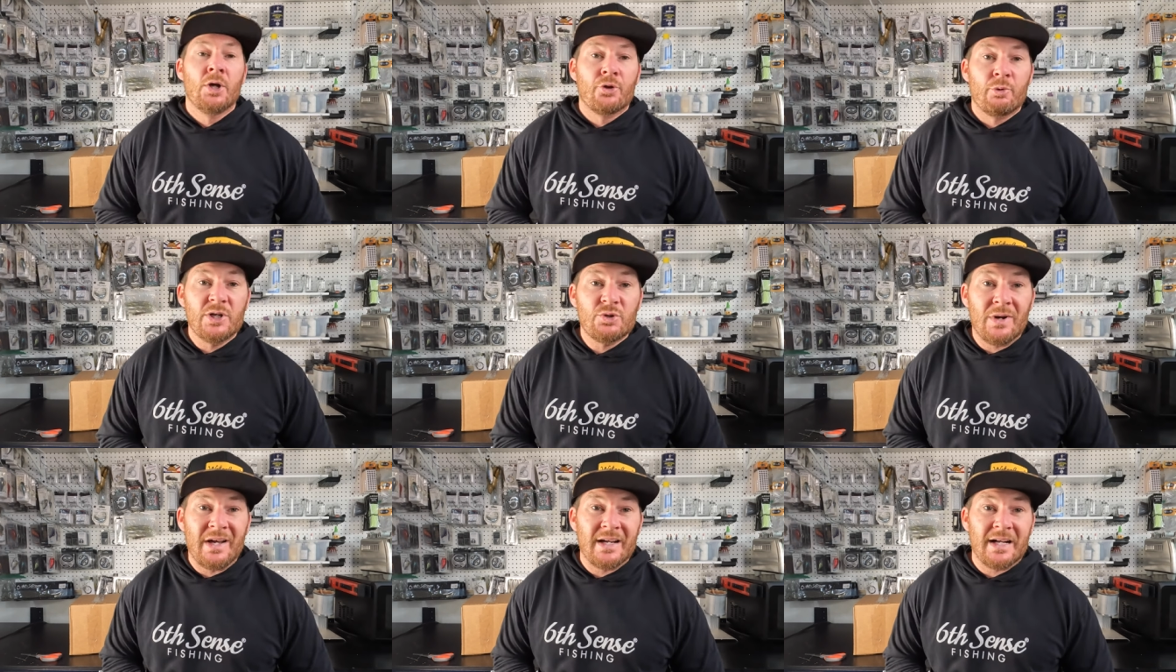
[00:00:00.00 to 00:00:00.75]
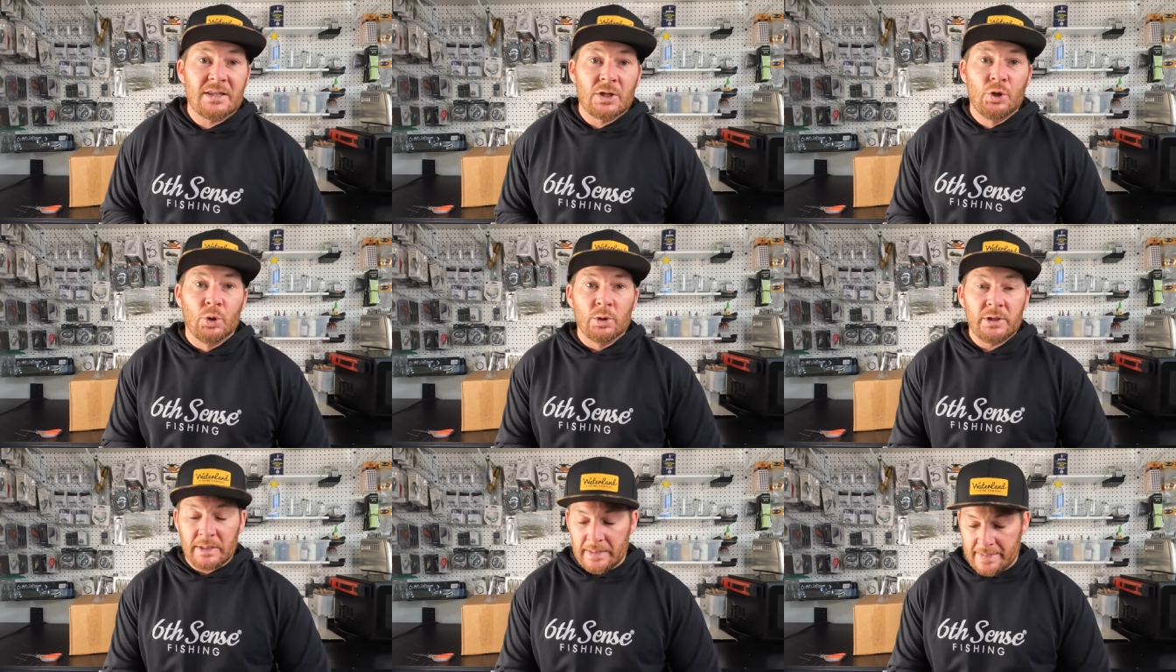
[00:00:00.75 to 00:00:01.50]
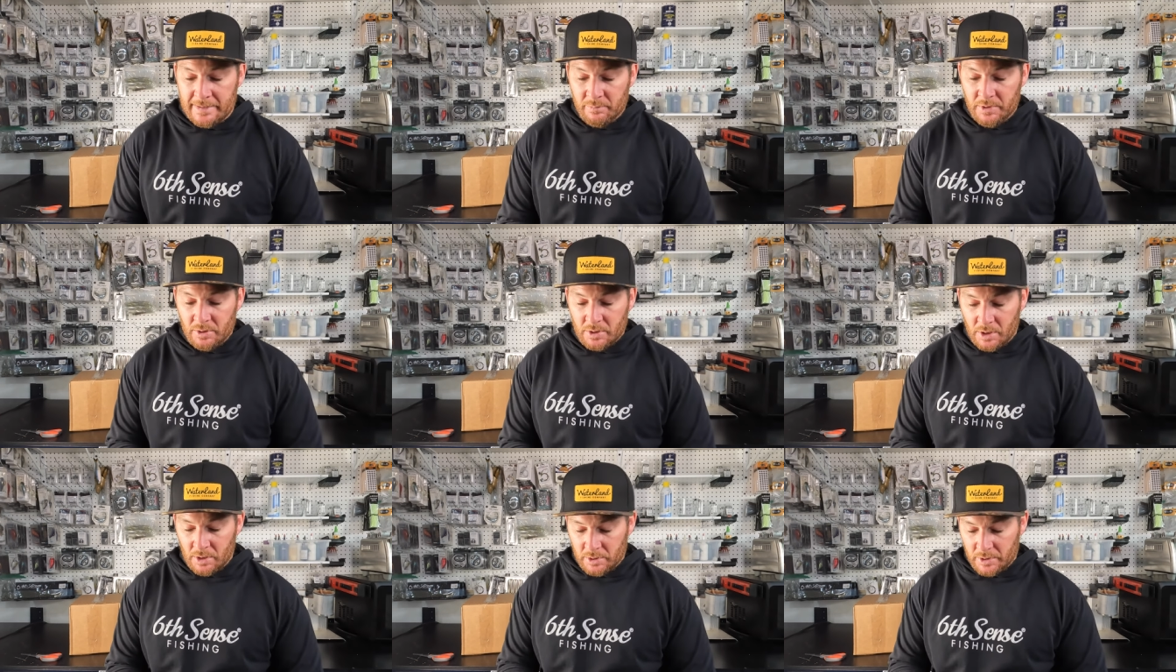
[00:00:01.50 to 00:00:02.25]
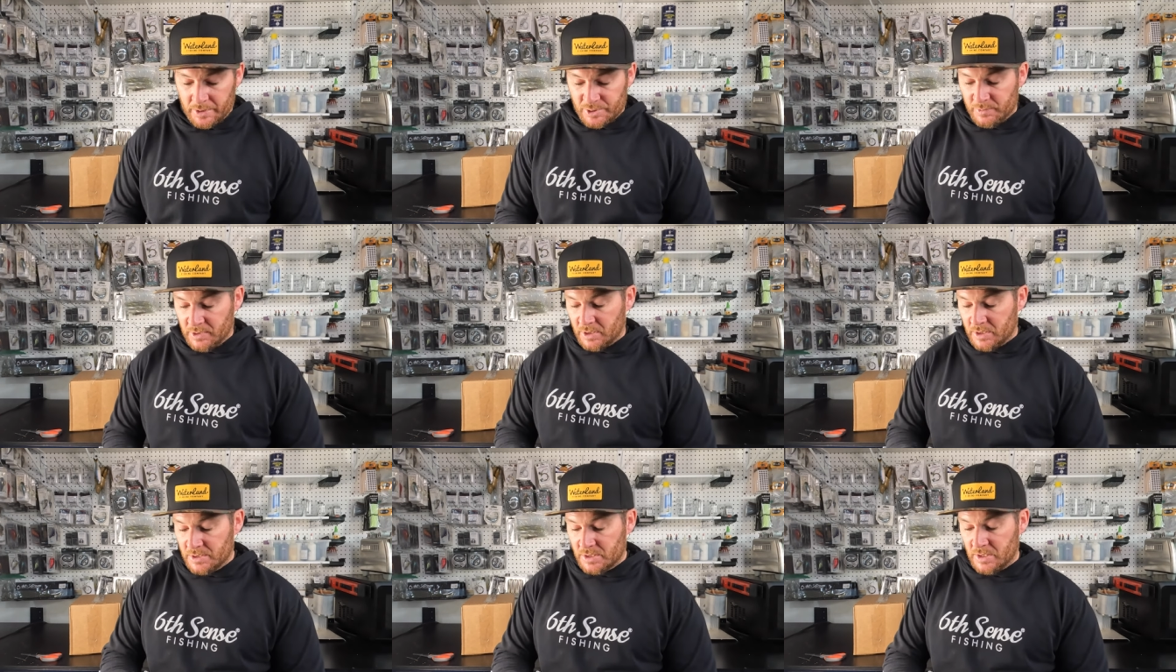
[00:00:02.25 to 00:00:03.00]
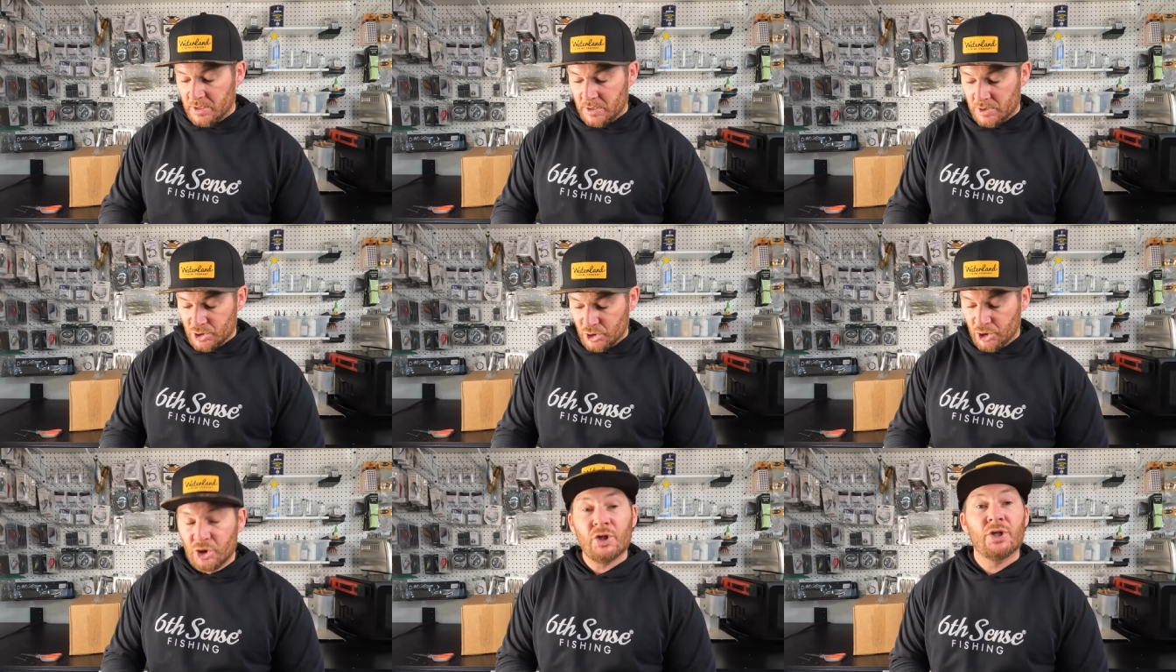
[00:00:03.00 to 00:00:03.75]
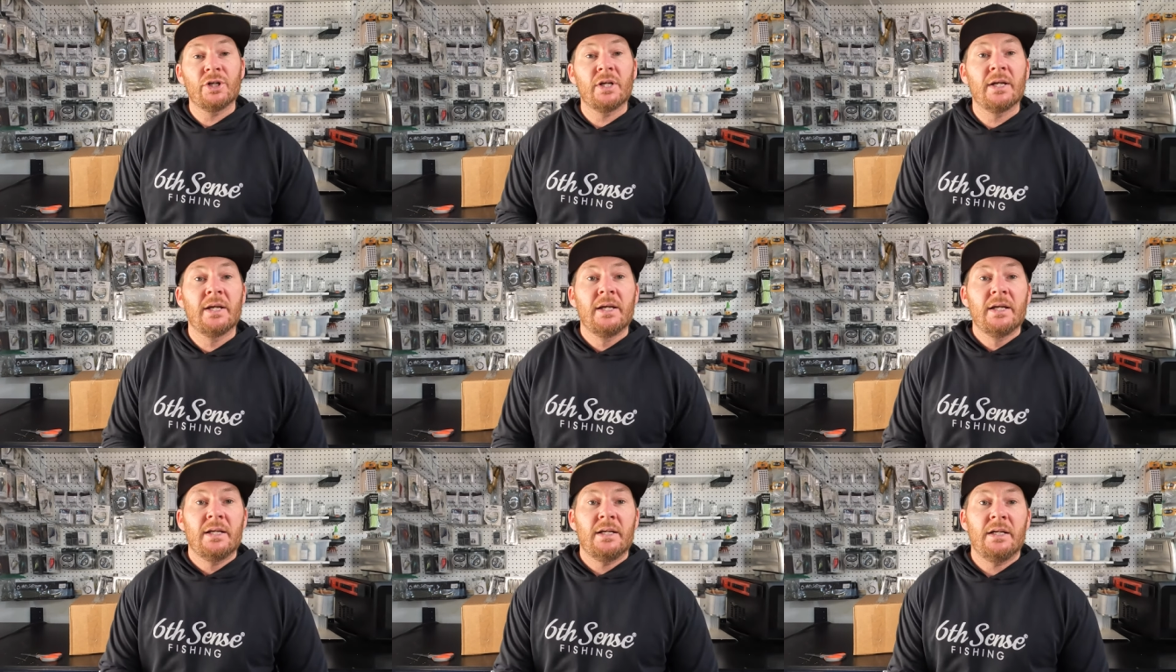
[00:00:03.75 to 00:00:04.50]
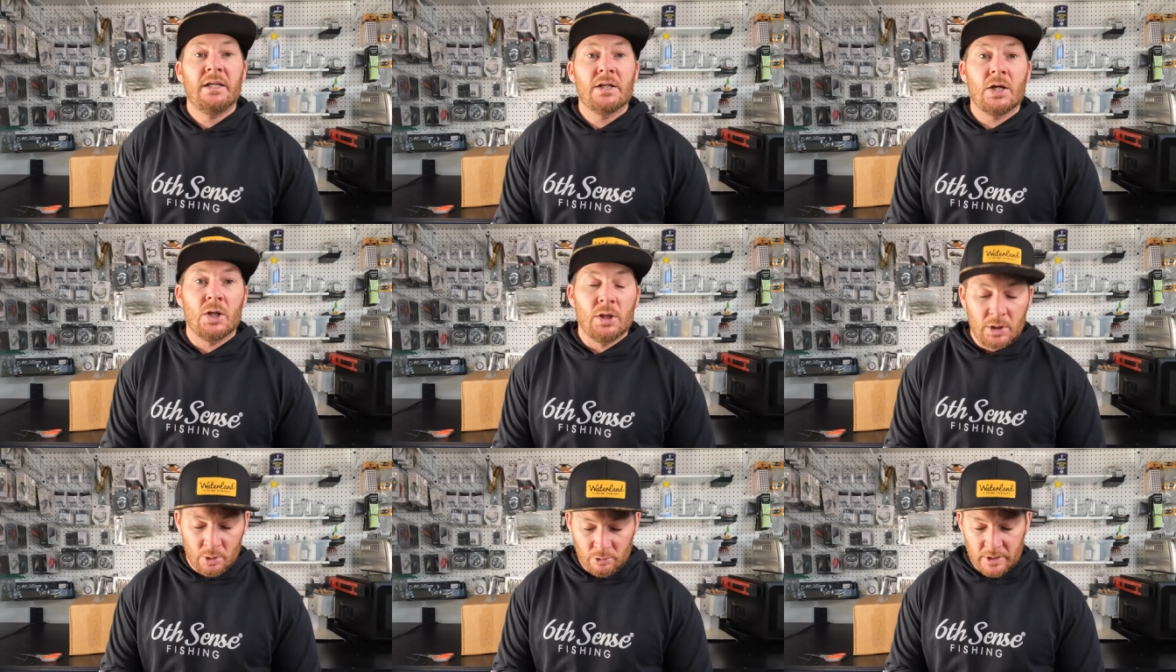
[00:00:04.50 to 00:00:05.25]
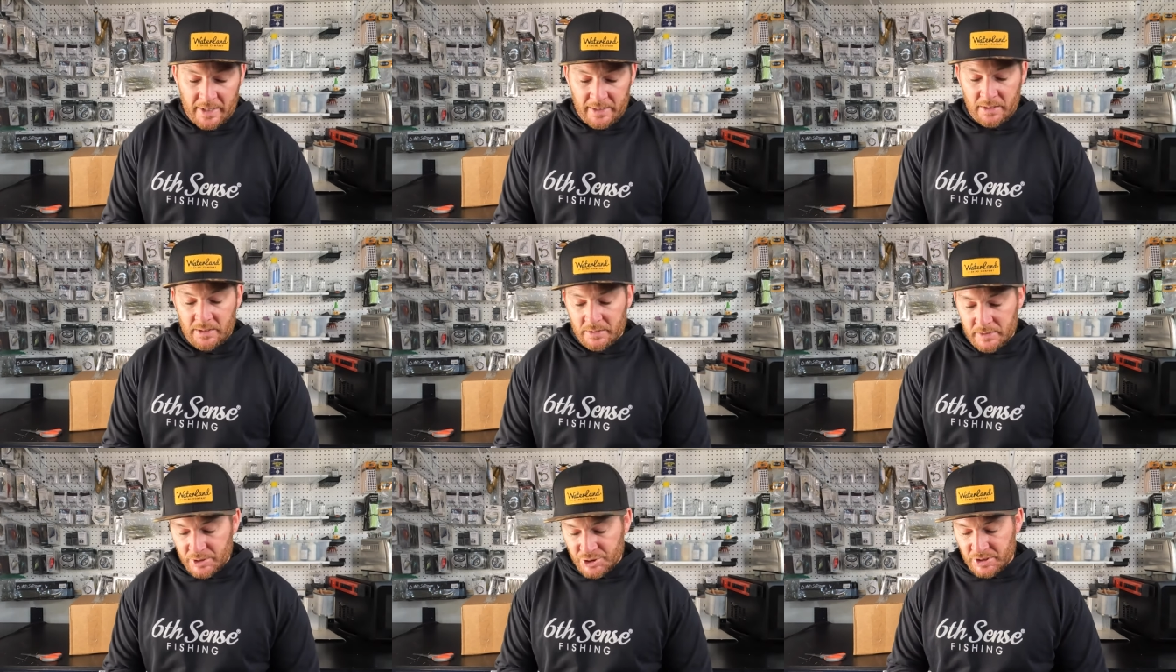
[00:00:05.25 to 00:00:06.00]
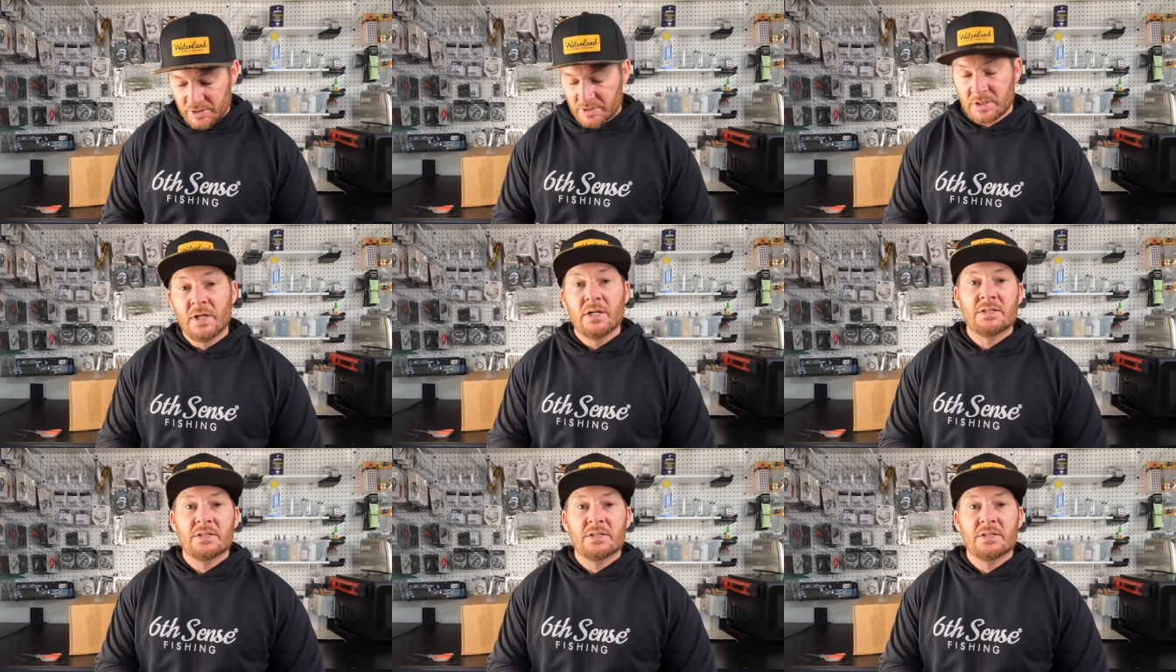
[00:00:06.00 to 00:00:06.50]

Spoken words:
The reason why I got the Golden Light Mirror color is because it is good in low light conditions.